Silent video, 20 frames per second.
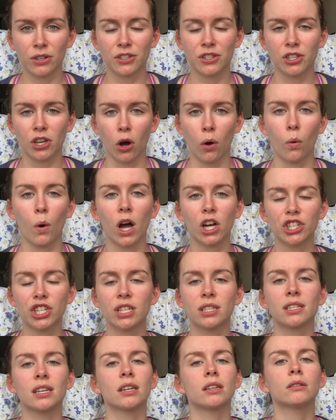So
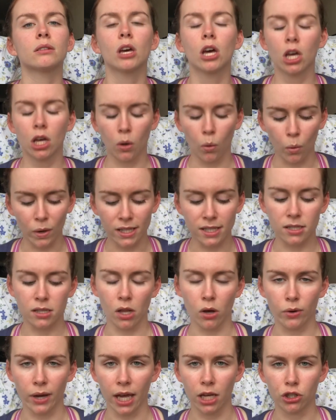Washington wins
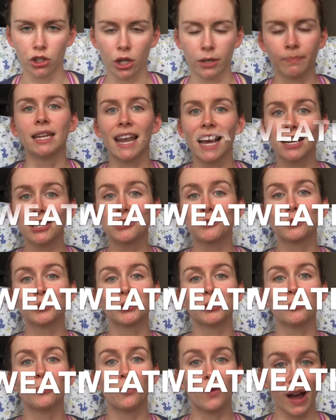location. Next, we'll
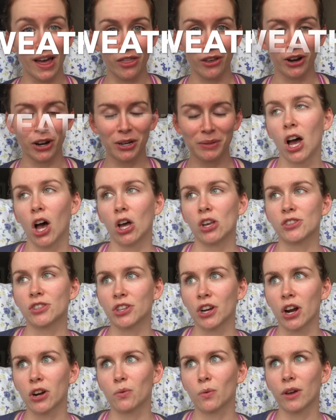do weather. I'll
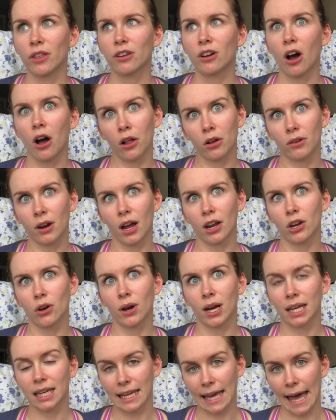start with Colorado
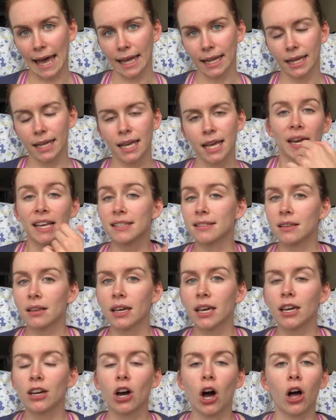again.
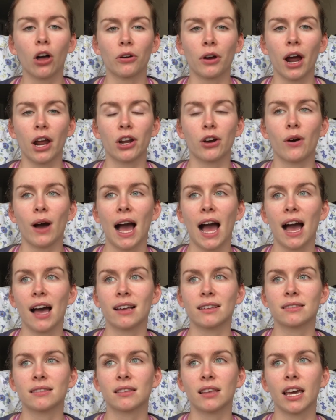Basically, Colorado
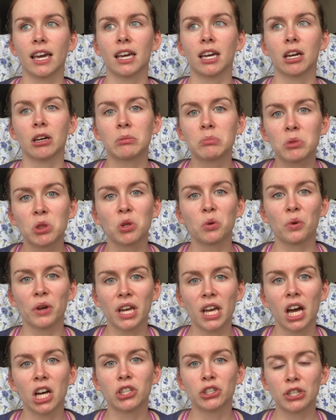has like
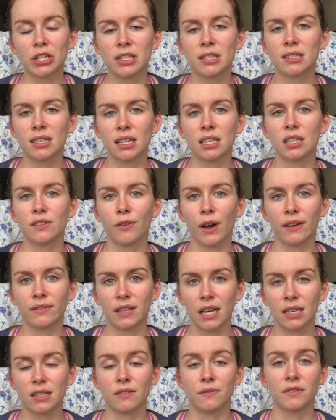365
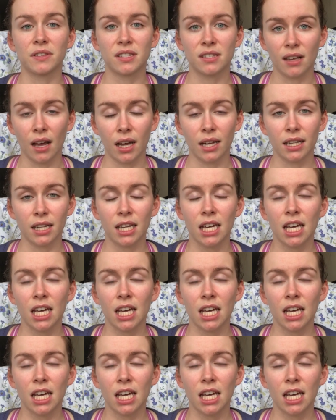days of sun.